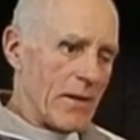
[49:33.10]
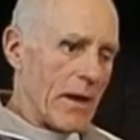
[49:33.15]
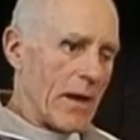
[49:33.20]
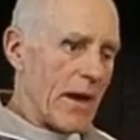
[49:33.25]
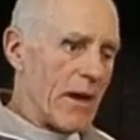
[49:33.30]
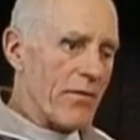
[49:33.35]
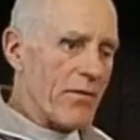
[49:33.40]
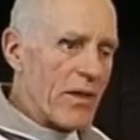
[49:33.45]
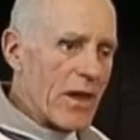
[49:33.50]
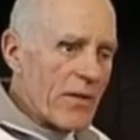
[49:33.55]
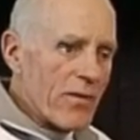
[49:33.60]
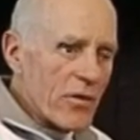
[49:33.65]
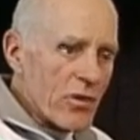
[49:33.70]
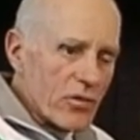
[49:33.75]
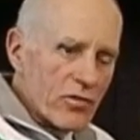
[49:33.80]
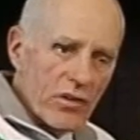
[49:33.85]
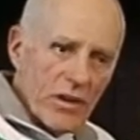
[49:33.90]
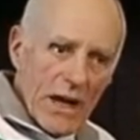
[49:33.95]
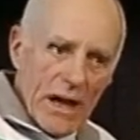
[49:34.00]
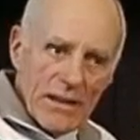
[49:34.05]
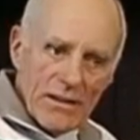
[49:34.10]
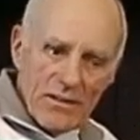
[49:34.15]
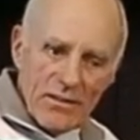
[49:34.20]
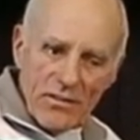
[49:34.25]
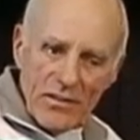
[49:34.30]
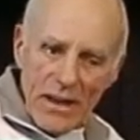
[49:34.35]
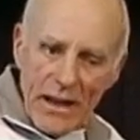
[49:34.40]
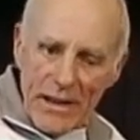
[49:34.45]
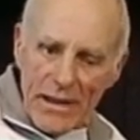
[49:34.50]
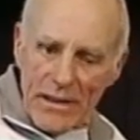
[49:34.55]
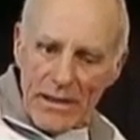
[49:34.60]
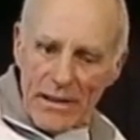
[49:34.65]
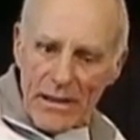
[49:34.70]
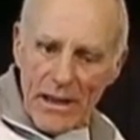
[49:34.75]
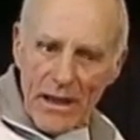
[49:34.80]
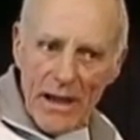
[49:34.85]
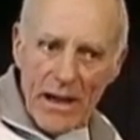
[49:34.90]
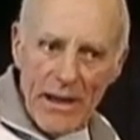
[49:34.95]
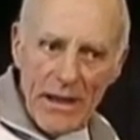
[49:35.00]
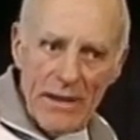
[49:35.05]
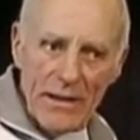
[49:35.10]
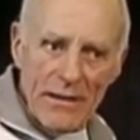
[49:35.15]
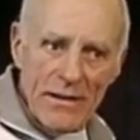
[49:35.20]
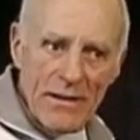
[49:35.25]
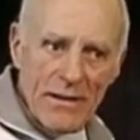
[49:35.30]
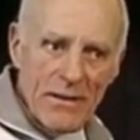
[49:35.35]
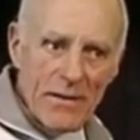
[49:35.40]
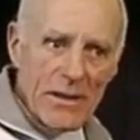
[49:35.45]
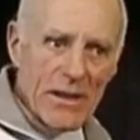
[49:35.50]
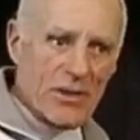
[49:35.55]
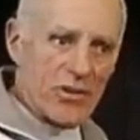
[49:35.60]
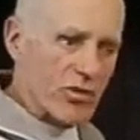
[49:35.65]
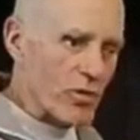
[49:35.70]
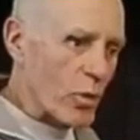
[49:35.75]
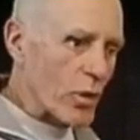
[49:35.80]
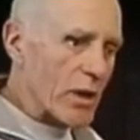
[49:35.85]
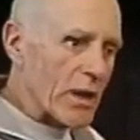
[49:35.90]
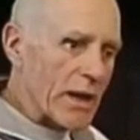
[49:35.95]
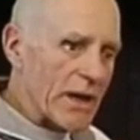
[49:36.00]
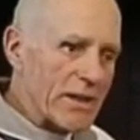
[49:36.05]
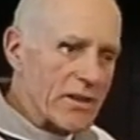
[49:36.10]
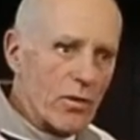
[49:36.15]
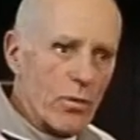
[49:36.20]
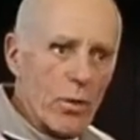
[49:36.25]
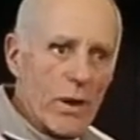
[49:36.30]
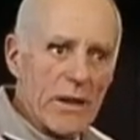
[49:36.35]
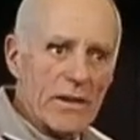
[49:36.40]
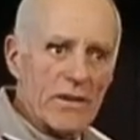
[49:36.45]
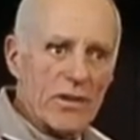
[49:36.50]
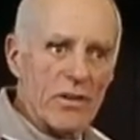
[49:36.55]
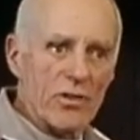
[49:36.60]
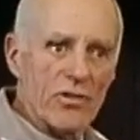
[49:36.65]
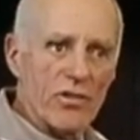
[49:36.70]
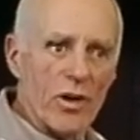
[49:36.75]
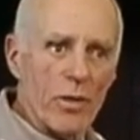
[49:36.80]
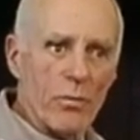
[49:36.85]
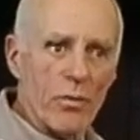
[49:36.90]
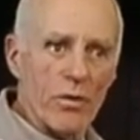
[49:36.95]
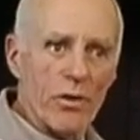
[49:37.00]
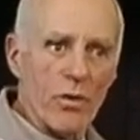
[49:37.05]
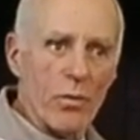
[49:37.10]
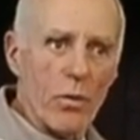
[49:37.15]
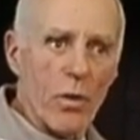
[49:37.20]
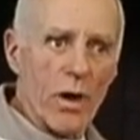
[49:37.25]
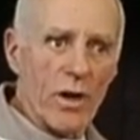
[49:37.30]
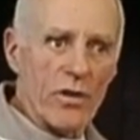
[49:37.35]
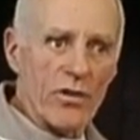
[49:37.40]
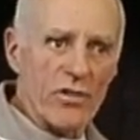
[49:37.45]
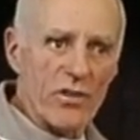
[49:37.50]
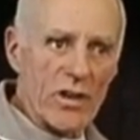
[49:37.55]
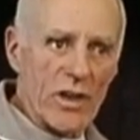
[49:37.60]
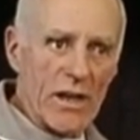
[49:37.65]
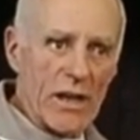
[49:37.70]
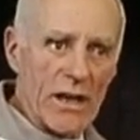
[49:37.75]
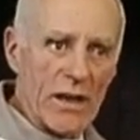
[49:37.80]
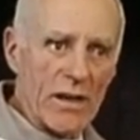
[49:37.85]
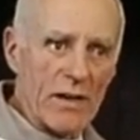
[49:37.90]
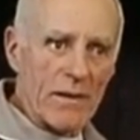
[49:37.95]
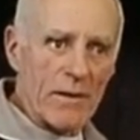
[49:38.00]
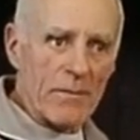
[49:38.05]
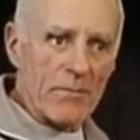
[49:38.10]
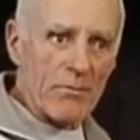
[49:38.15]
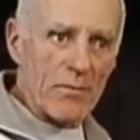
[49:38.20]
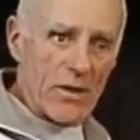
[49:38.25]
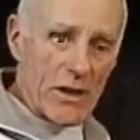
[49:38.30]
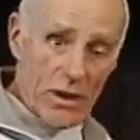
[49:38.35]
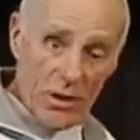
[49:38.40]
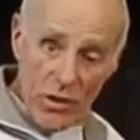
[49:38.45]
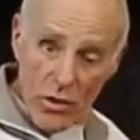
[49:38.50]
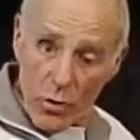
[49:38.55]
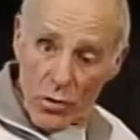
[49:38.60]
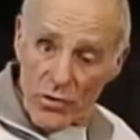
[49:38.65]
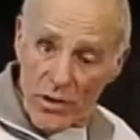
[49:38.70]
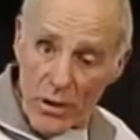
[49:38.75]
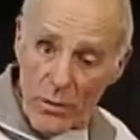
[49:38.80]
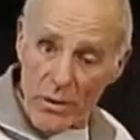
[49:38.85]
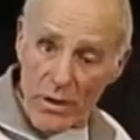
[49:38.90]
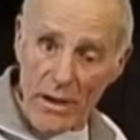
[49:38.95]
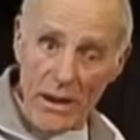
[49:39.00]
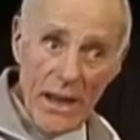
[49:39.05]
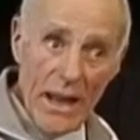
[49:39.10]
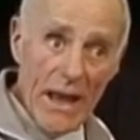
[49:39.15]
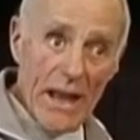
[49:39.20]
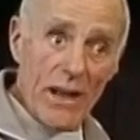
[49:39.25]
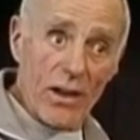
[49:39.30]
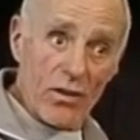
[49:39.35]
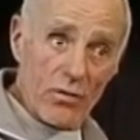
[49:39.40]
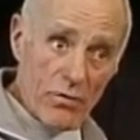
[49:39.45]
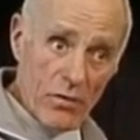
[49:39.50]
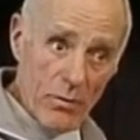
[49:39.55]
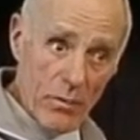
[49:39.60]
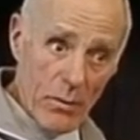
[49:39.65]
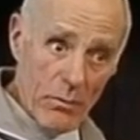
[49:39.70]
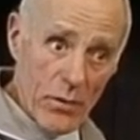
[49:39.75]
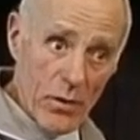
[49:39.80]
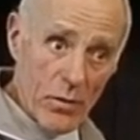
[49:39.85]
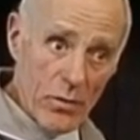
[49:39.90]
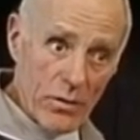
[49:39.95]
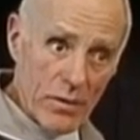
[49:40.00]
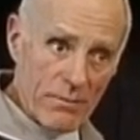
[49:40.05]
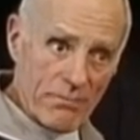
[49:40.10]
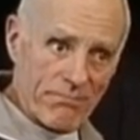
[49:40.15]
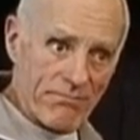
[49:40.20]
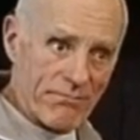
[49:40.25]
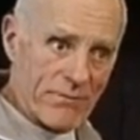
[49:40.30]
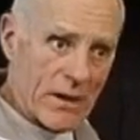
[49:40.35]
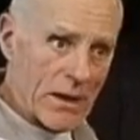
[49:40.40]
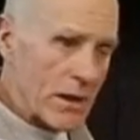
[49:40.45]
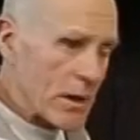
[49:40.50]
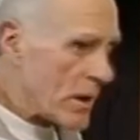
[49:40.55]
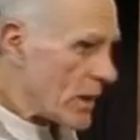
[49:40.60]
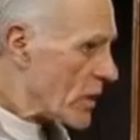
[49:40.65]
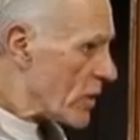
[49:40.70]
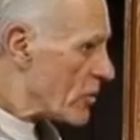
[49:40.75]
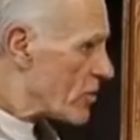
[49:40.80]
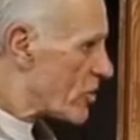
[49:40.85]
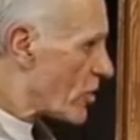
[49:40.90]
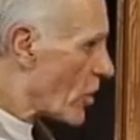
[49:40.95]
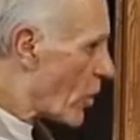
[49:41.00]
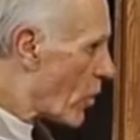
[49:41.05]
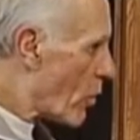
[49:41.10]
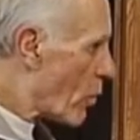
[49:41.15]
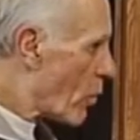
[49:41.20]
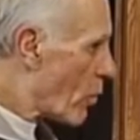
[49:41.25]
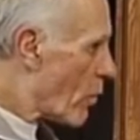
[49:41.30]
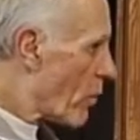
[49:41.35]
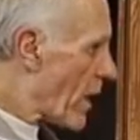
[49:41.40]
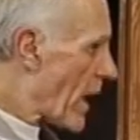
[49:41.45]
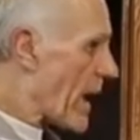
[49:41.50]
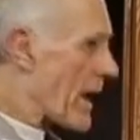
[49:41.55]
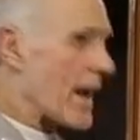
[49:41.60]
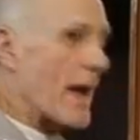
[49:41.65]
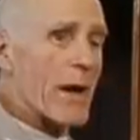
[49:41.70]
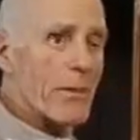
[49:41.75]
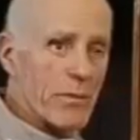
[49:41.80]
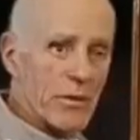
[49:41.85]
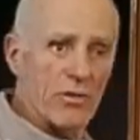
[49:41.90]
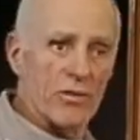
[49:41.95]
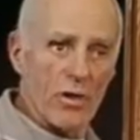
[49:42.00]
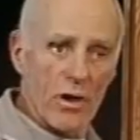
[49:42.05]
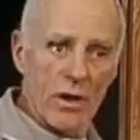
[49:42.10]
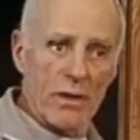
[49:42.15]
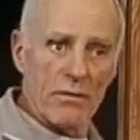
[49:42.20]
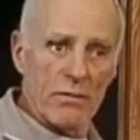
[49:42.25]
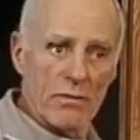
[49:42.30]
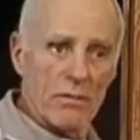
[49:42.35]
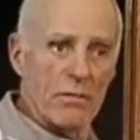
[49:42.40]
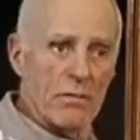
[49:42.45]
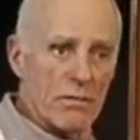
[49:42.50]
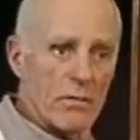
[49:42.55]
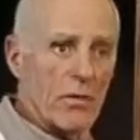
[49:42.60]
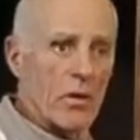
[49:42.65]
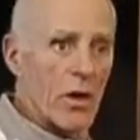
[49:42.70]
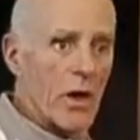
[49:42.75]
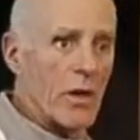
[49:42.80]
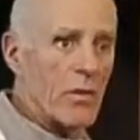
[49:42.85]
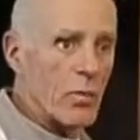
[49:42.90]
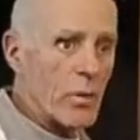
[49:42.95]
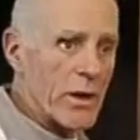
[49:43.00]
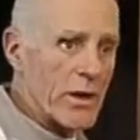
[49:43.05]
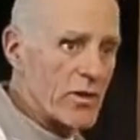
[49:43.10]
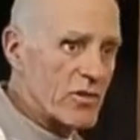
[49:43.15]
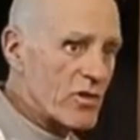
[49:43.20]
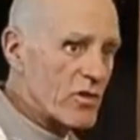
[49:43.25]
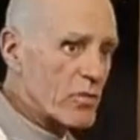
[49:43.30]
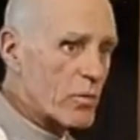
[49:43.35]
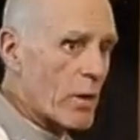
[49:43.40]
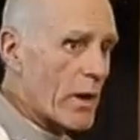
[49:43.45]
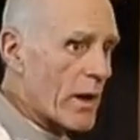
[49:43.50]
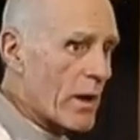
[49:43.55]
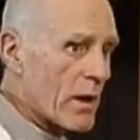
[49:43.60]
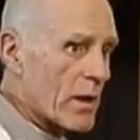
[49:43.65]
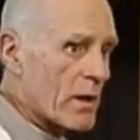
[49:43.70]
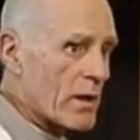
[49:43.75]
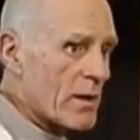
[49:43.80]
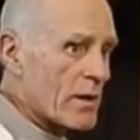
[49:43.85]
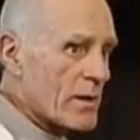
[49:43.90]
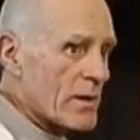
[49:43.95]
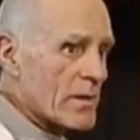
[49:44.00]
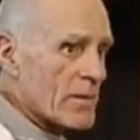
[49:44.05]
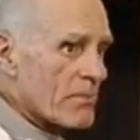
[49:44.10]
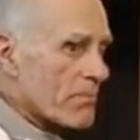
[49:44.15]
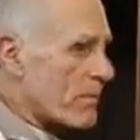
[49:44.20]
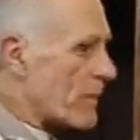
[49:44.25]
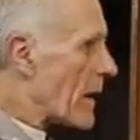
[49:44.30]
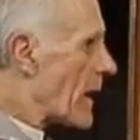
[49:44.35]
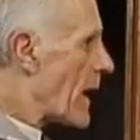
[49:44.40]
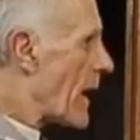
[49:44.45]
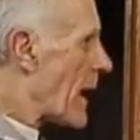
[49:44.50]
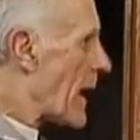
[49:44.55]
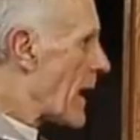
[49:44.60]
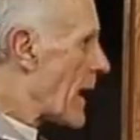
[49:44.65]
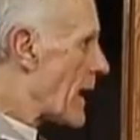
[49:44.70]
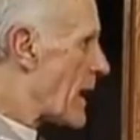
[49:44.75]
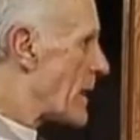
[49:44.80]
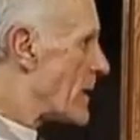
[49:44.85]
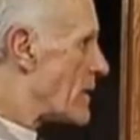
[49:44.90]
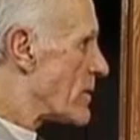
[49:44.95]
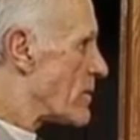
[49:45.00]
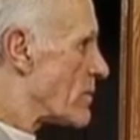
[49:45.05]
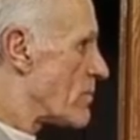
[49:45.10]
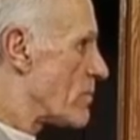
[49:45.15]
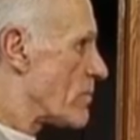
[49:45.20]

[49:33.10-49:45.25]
And then there's that second line. It's sort of like the wake that you jump when you're water skiing that goes out in an angle from the boat. So that happens on wings as well. And